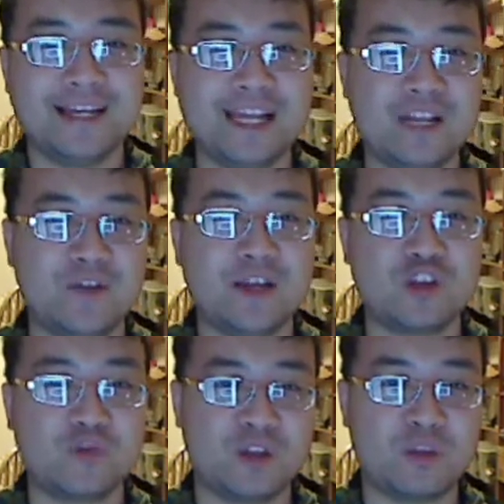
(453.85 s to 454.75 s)
Native
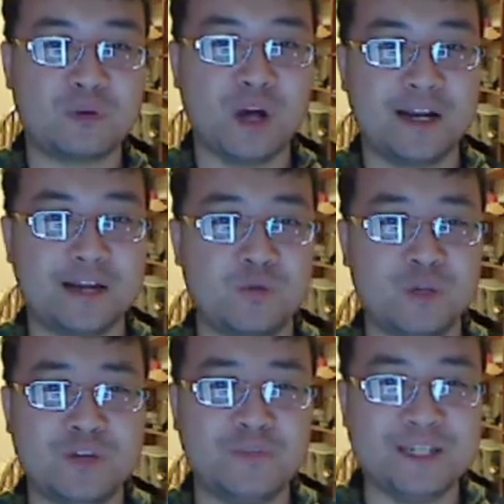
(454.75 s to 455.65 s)
Instruments products
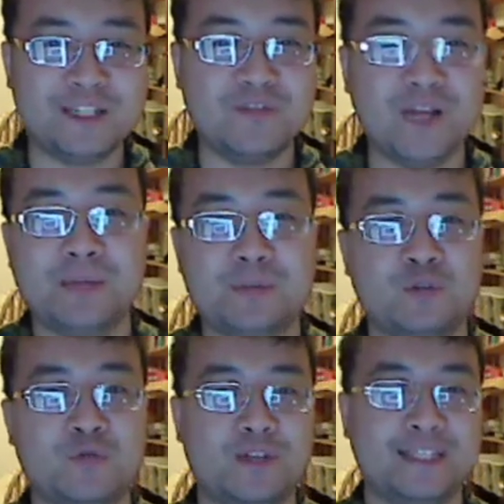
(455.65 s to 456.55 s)
which have been
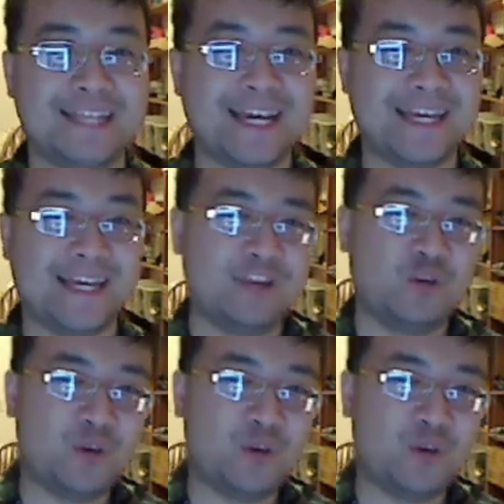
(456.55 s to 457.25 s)
developed over a decade.